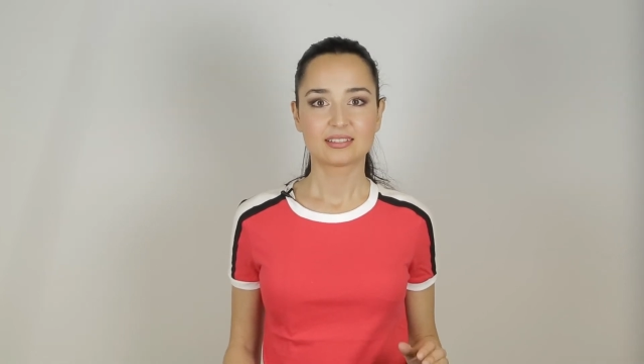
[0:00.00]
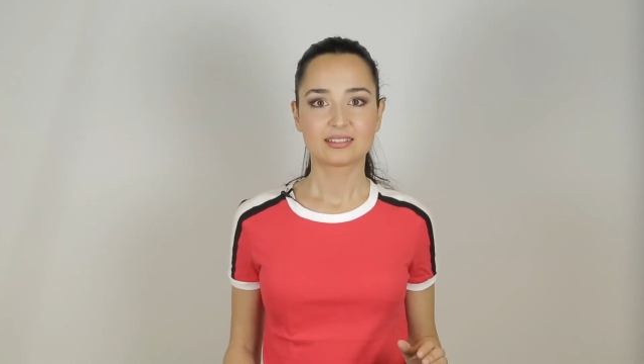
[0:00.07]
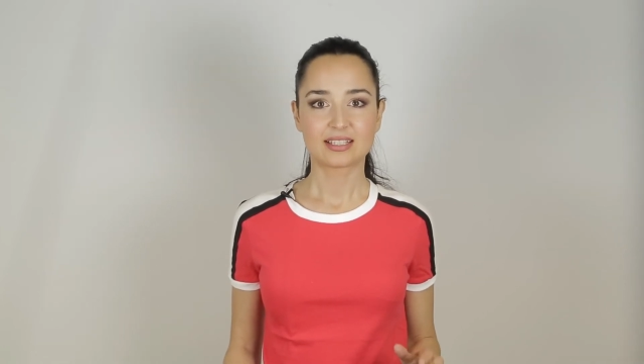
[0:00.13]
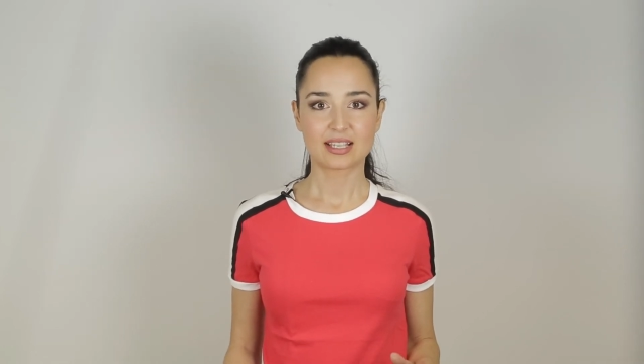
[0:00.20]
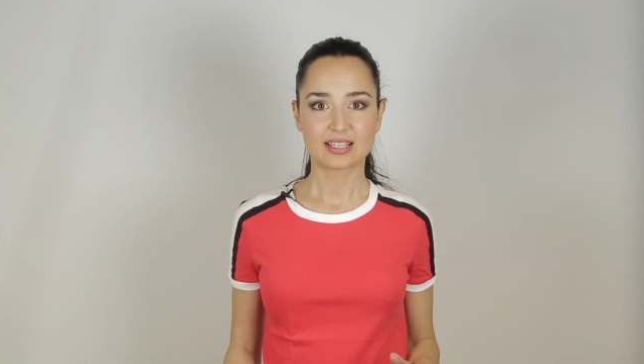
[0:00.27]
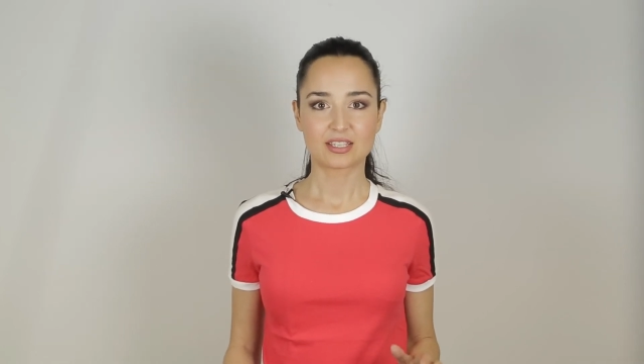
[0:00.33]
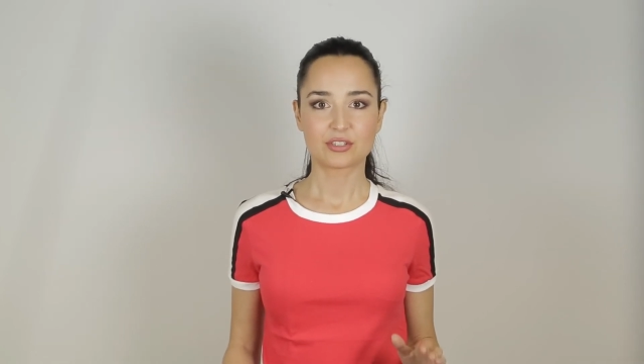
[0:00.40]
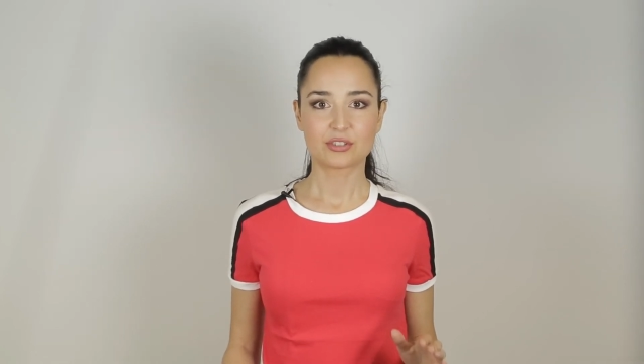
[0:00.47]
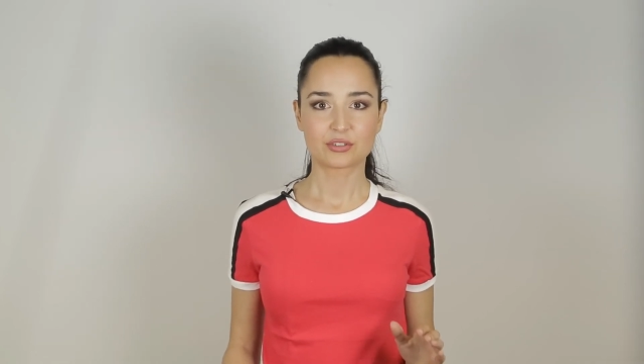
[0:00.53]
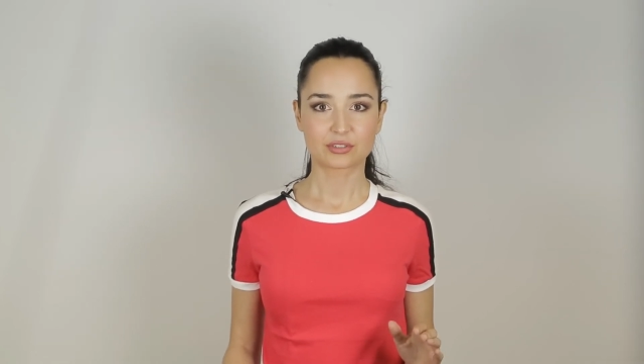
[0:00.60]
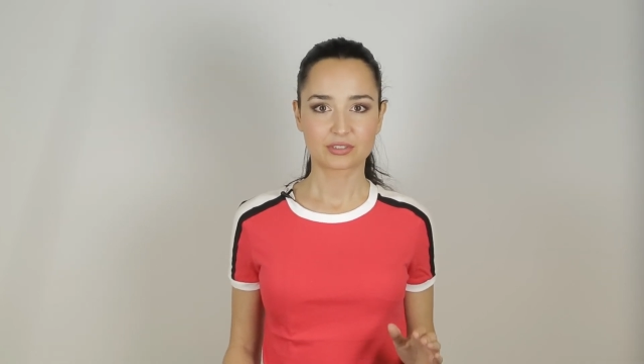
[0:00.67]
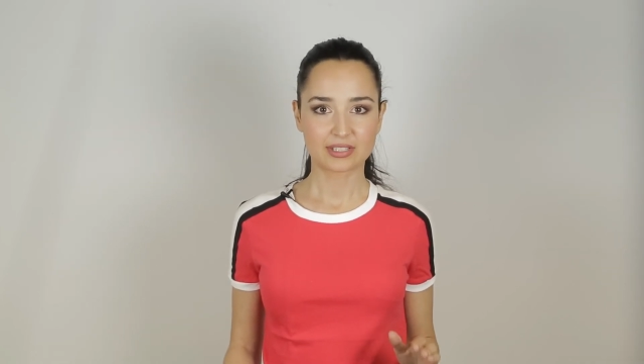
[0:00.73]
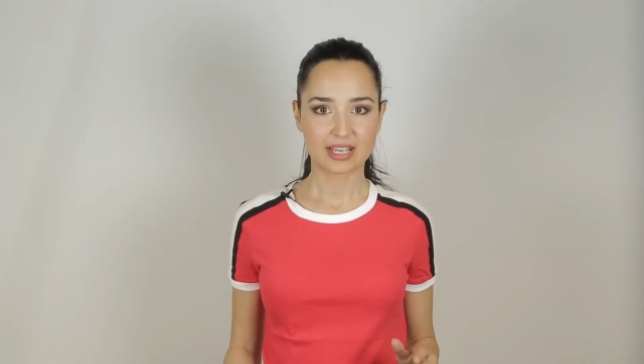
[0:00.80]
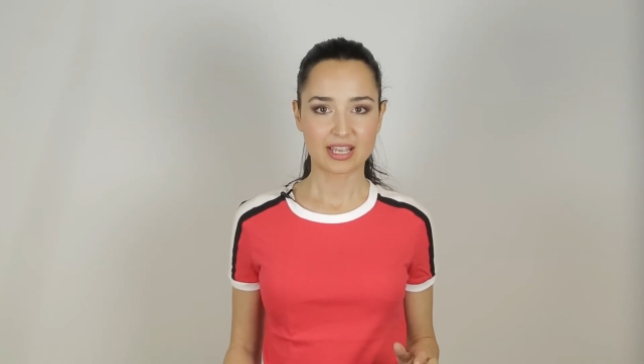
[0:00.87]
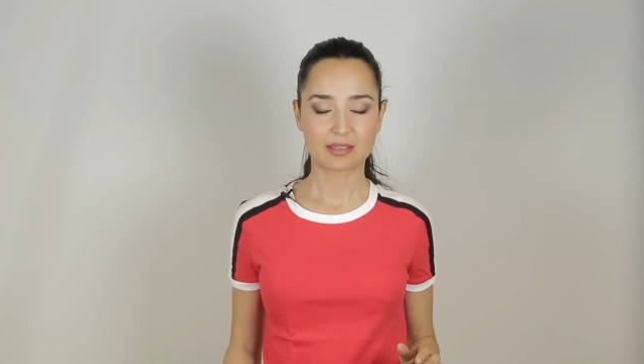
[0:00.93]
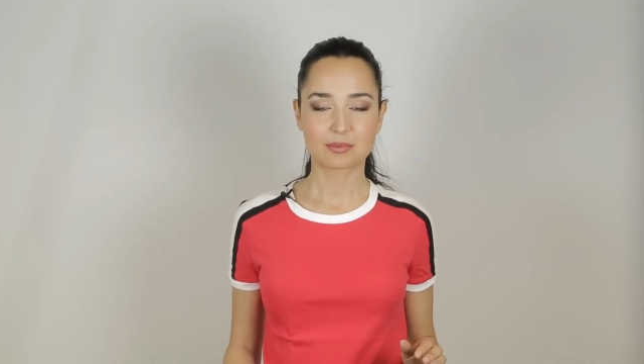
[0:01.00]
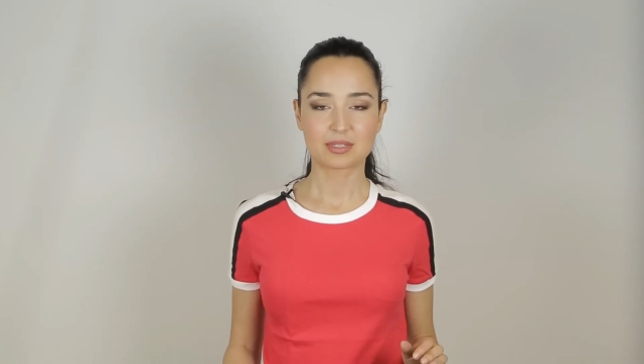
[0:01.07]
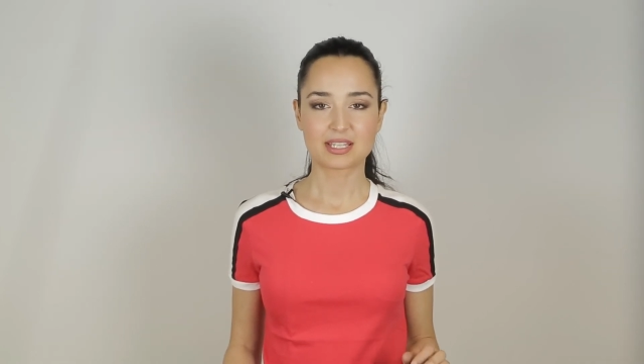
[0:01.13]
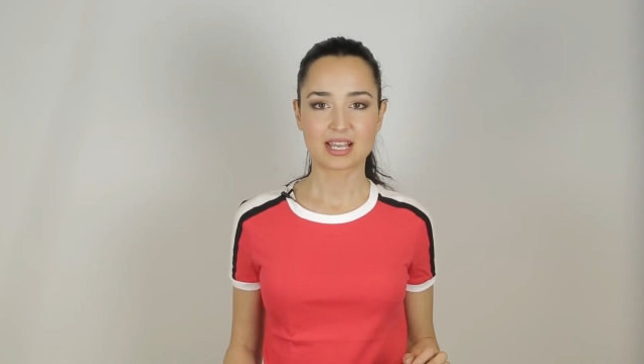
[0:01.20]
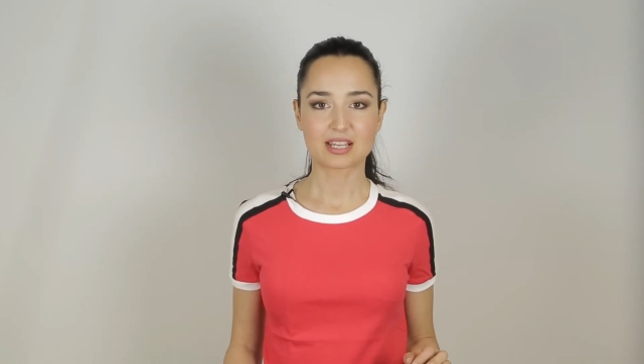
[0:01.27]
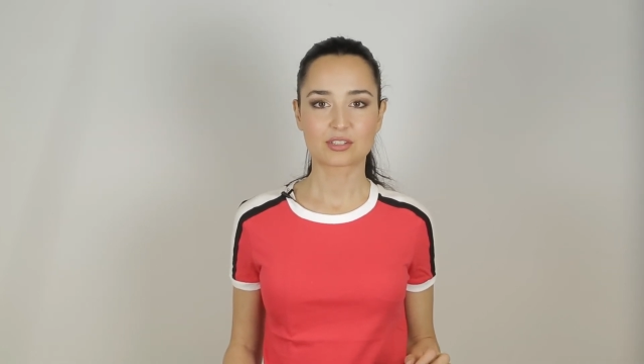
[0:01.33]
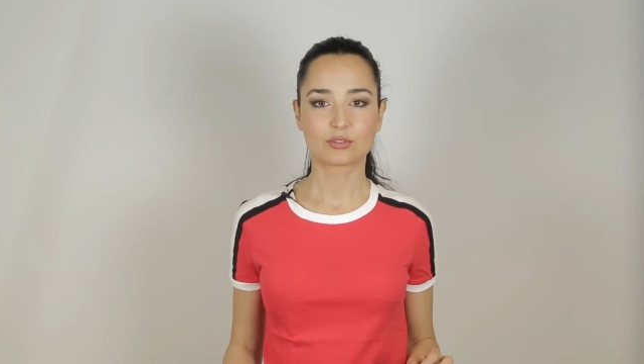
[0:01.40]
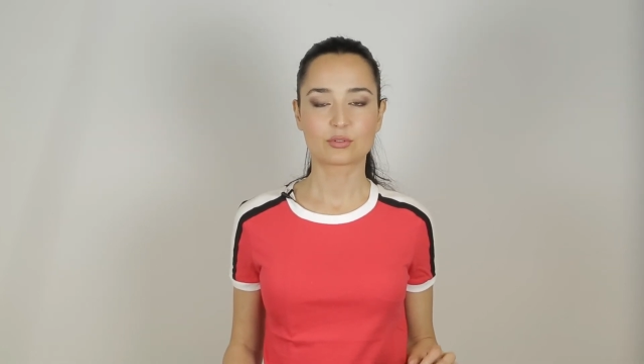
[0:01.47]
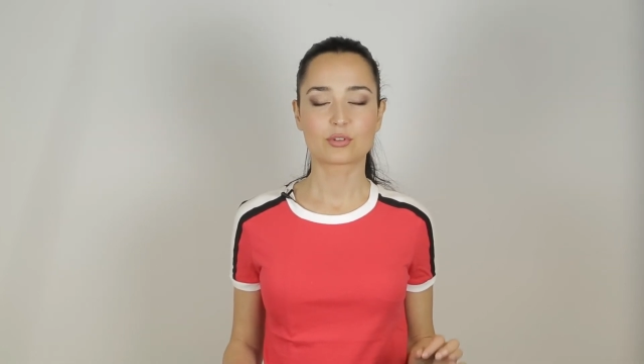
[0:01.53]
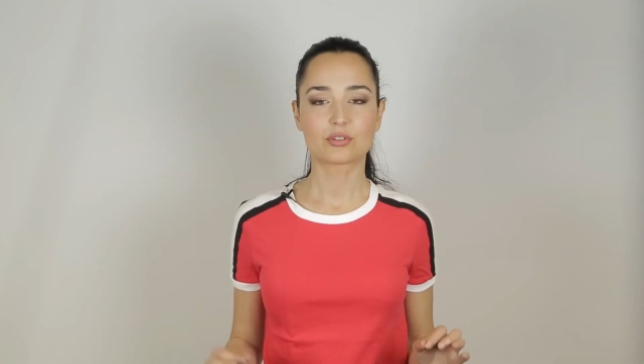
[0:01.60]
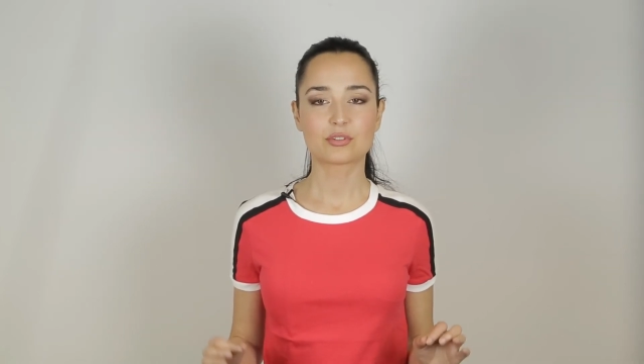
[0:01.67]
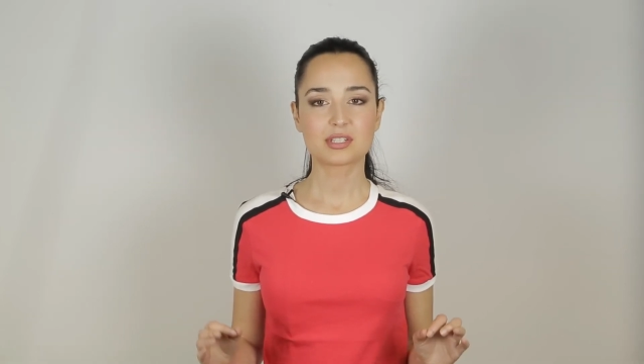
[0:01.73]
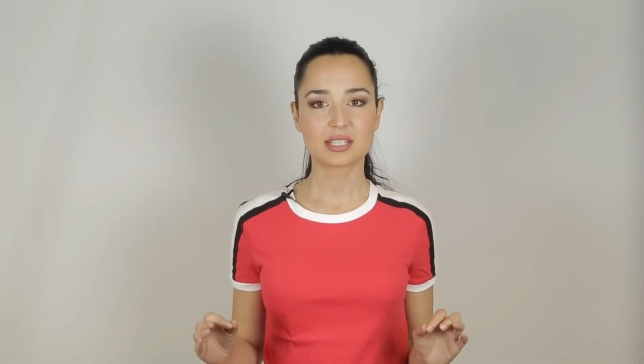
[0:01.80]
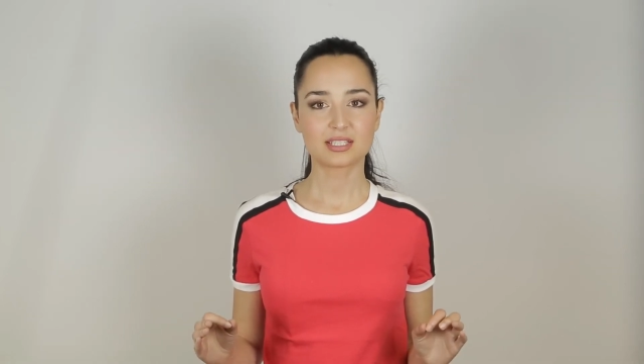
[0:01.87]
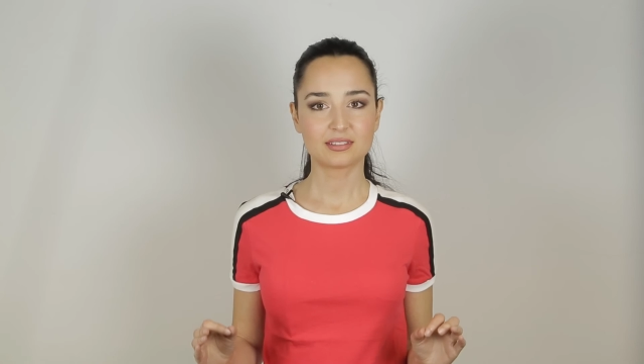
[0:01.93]
taking your time just to
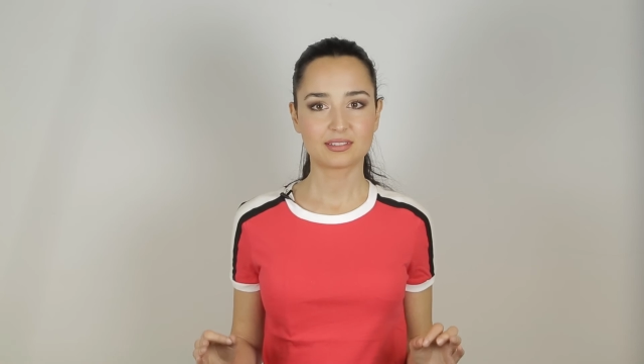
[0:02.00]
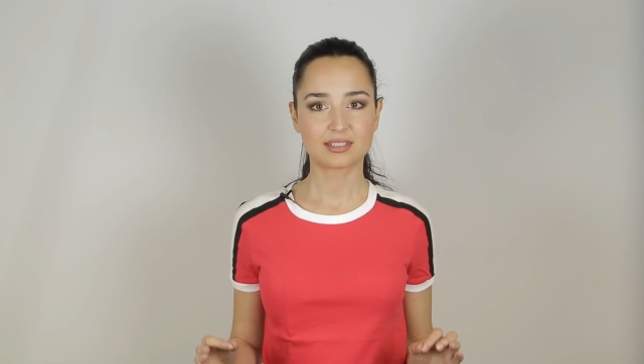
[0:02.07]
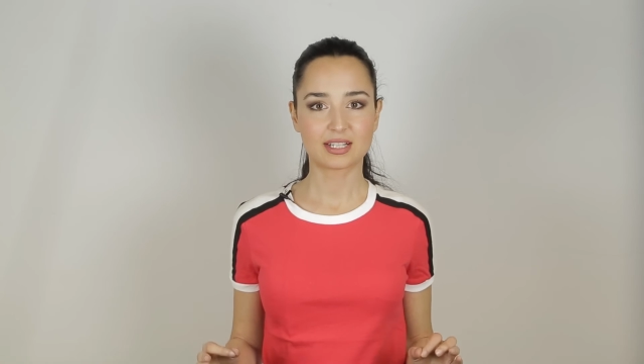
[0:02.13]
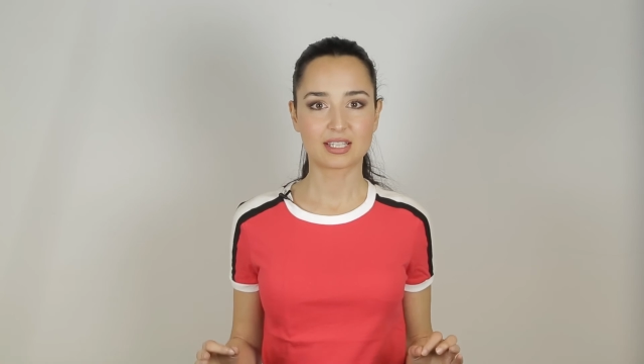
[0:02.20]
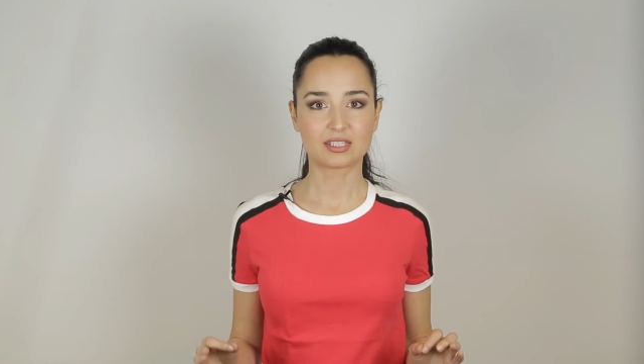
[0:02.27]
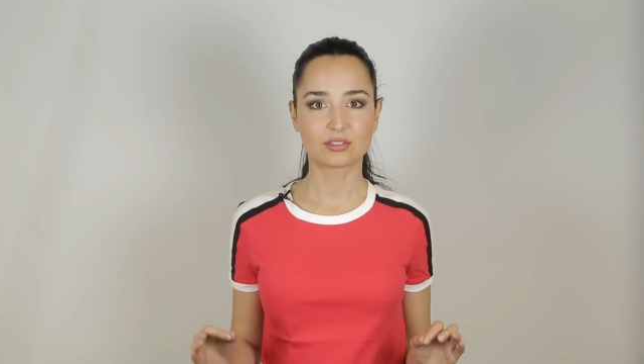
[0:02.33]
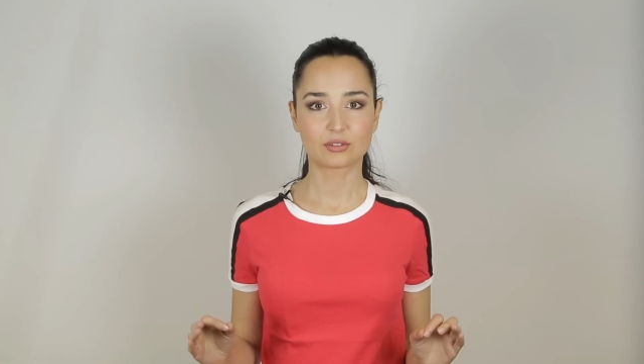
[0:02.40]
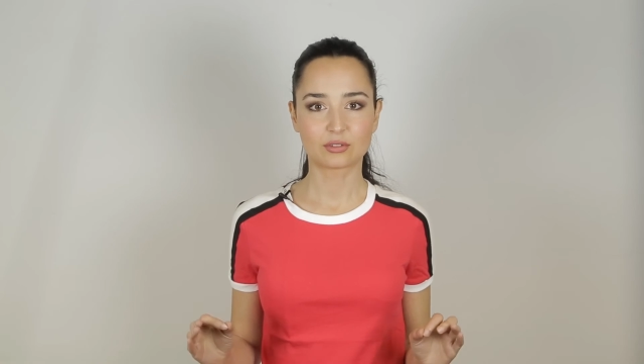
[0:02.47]
concentrate